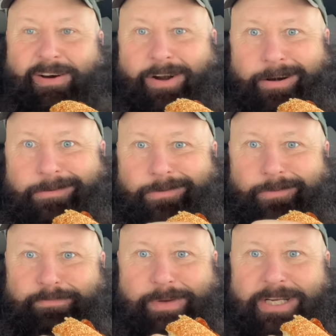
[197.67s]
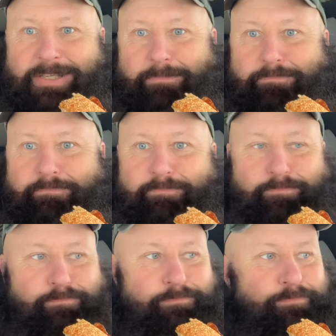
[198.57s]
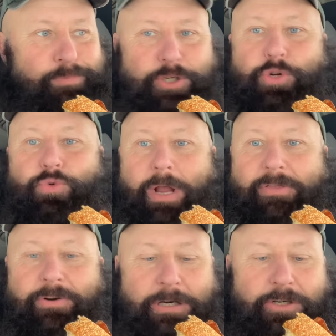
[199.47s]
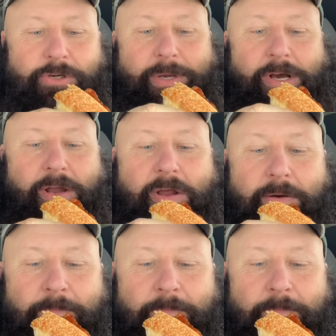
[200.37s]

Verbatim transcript: hard old piece of shoe leather you're chewing on.